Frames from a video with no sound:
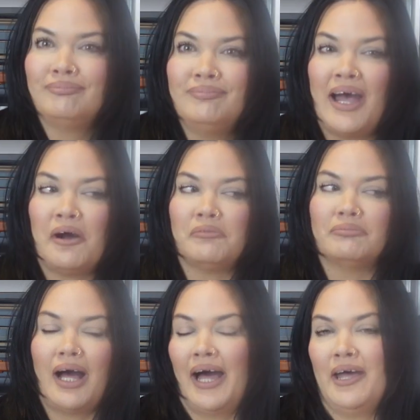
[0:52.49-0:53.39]

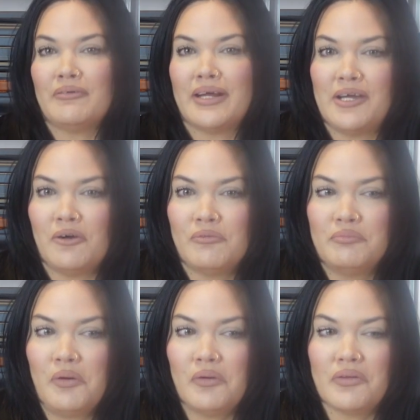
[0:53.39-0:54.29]
Now, I already own
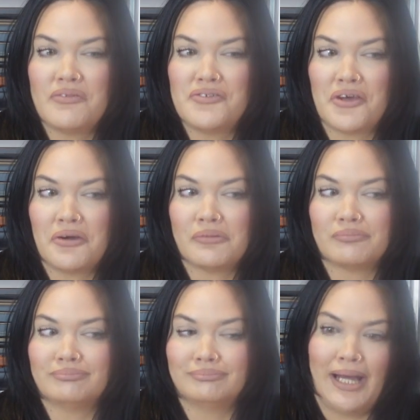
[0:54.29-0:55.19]
both, so
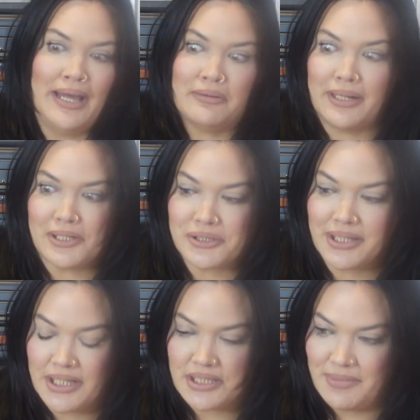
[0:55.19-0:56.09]
I don't actually
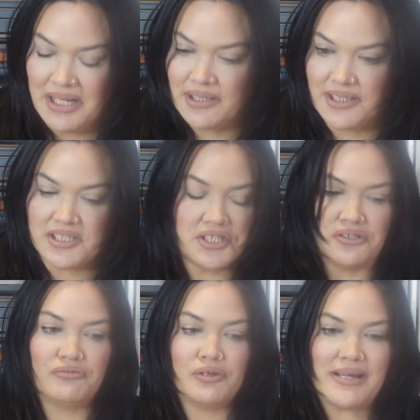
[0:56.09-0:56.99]
need to make the
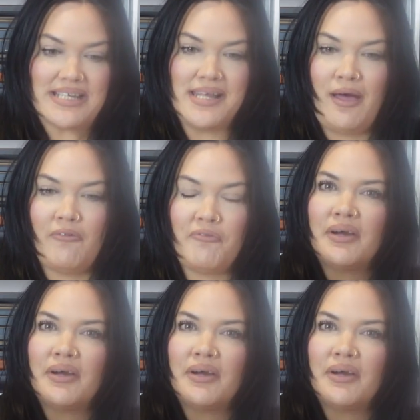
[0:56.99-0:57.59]
decision for myself.